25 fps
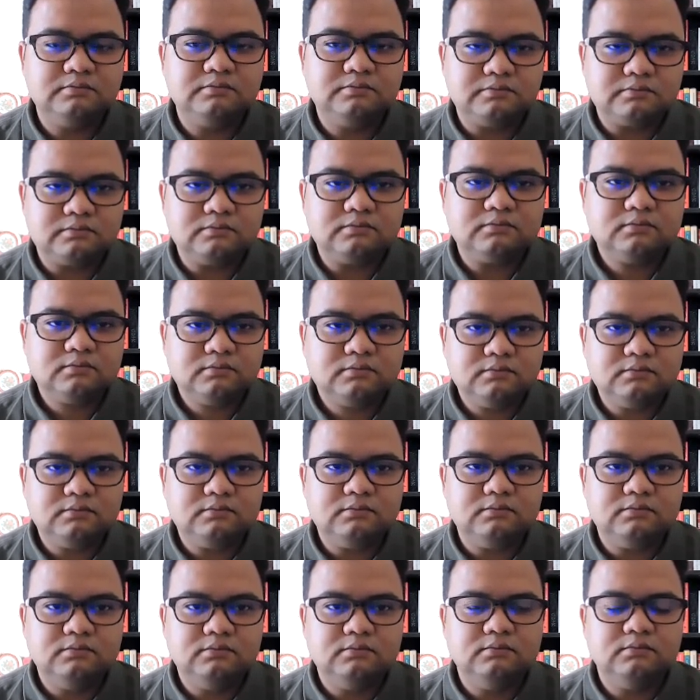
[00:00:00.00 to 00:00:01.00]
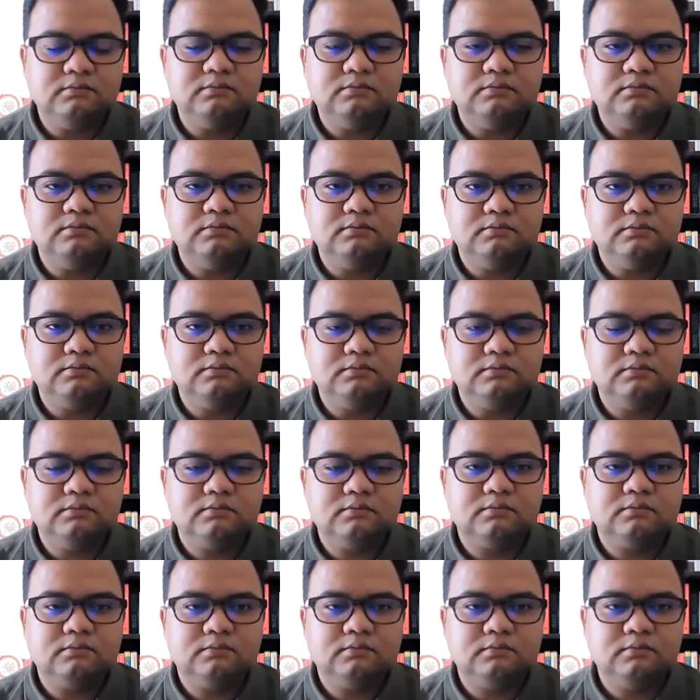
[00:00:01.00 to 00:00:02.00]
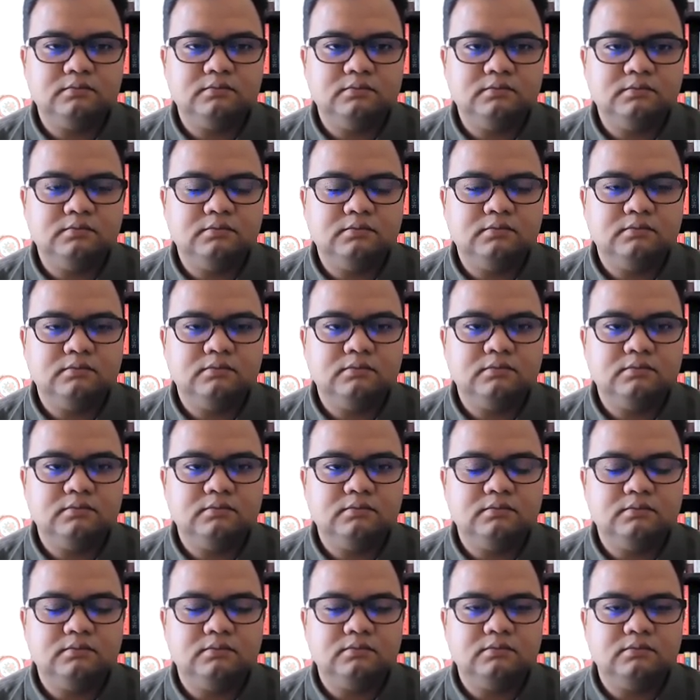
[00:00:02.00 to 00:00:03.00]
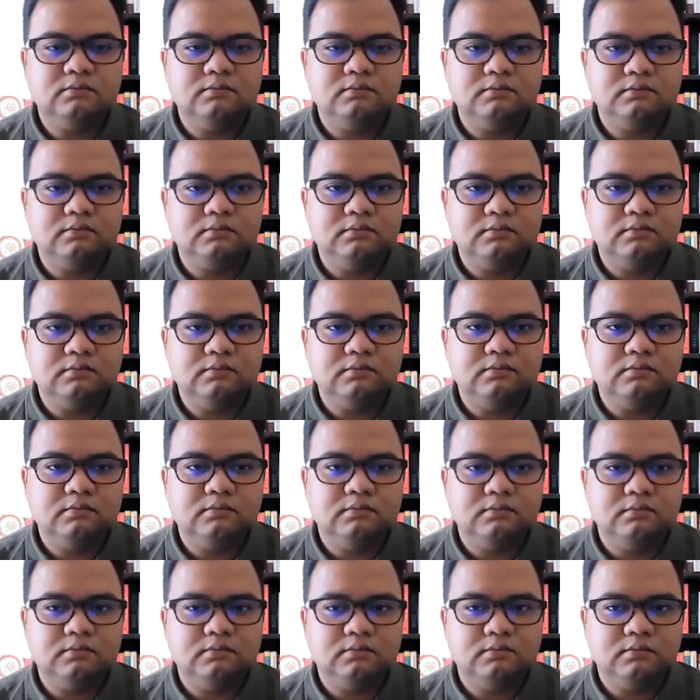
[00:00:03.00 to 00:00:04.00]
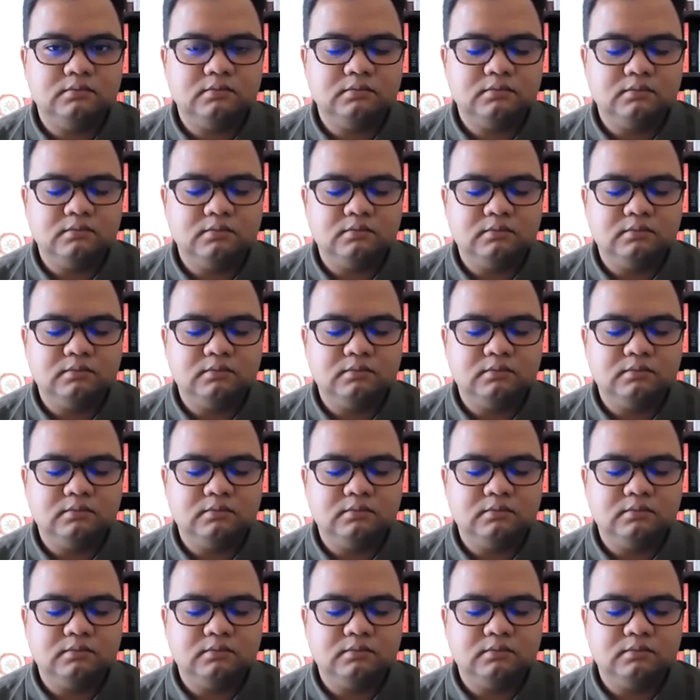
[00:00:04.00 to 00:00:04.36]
(silent)